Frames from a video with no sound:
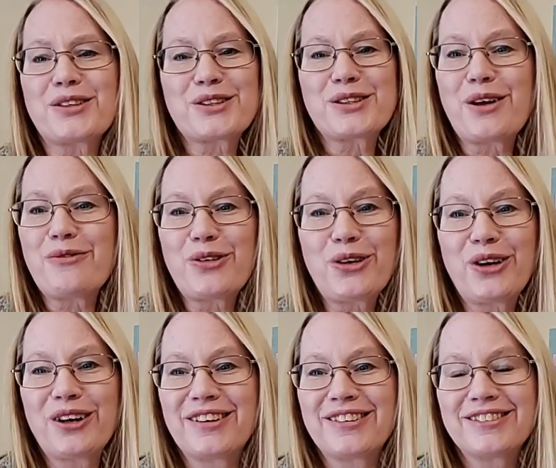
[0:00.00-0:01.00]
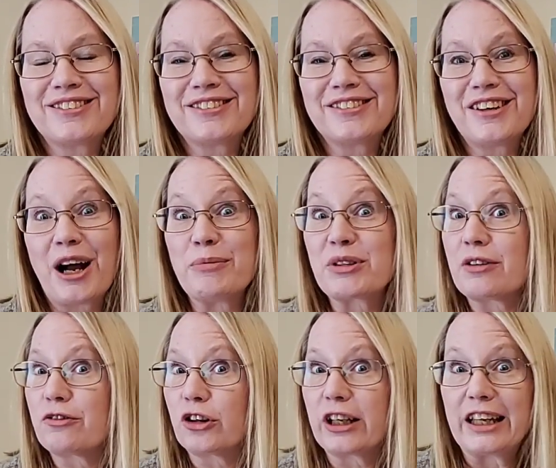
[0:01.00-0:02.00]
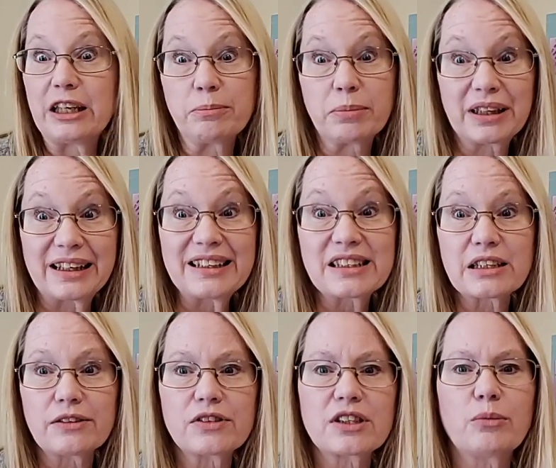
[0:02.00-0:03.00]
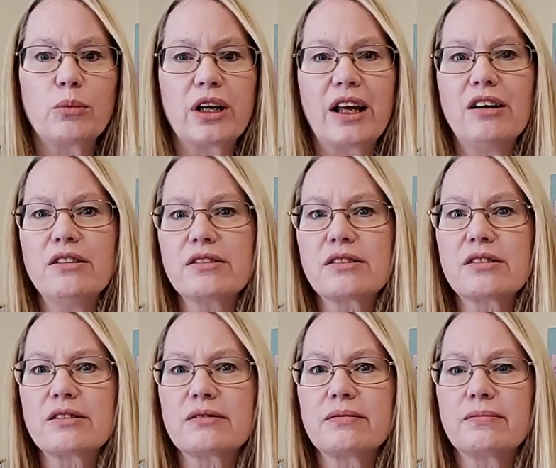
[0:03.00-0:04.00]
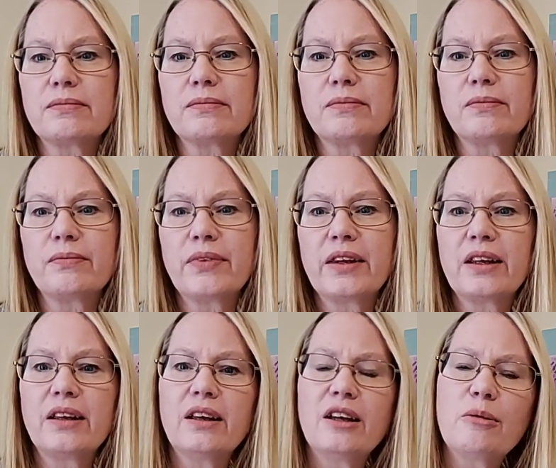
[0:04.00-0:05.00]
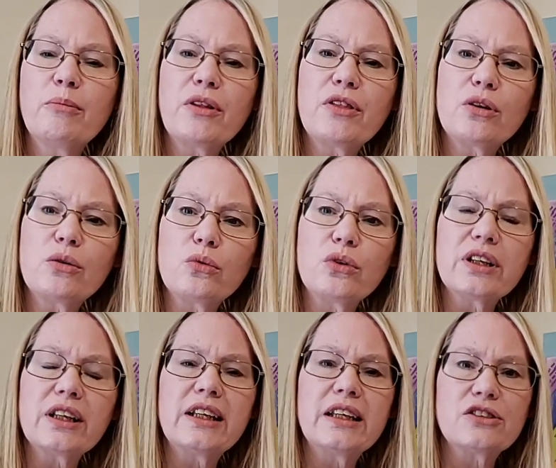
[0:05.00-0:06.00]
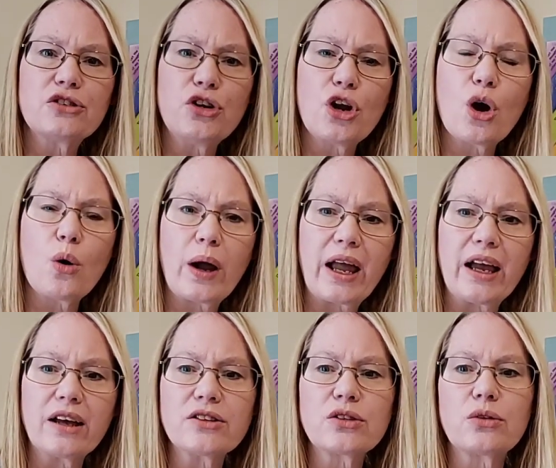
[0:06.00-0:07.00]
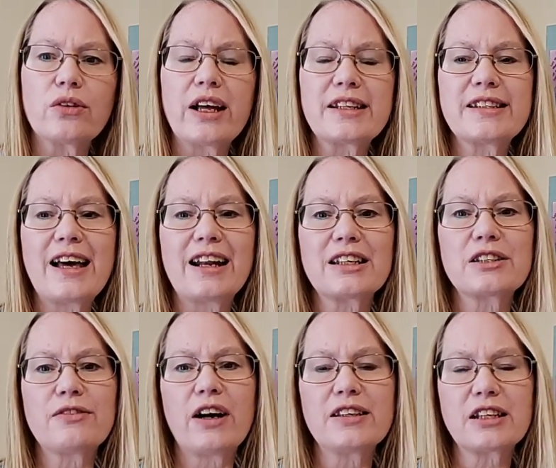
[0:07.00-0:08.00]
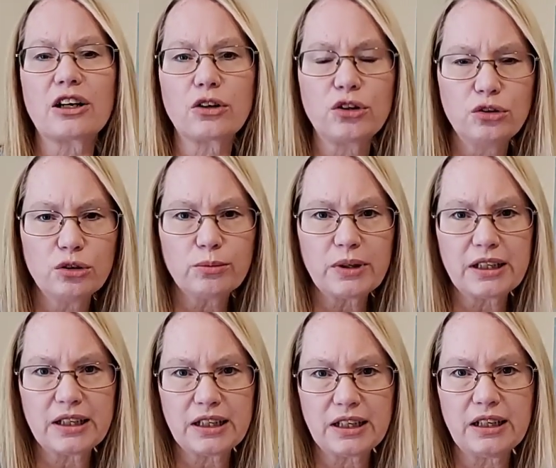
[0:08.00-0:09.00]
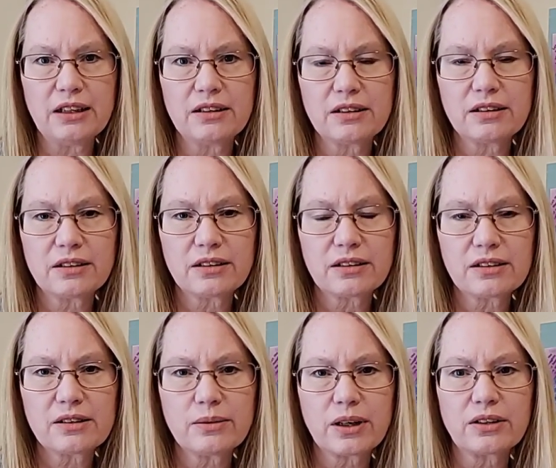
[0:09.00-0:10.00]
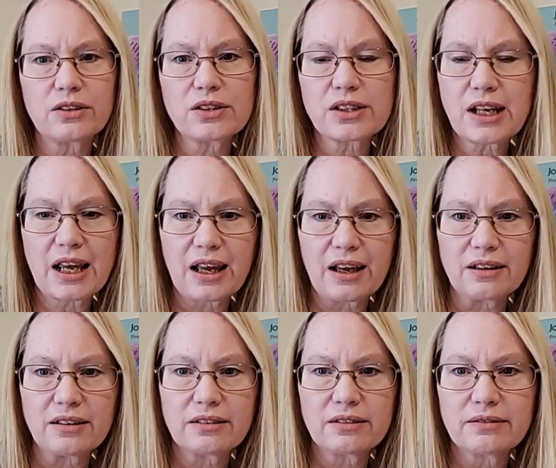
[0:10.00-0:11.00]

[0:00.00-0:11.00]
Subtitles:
to suffer. I'm suffering in place of someone else. But there really is no answer that satisfies our human need to understand.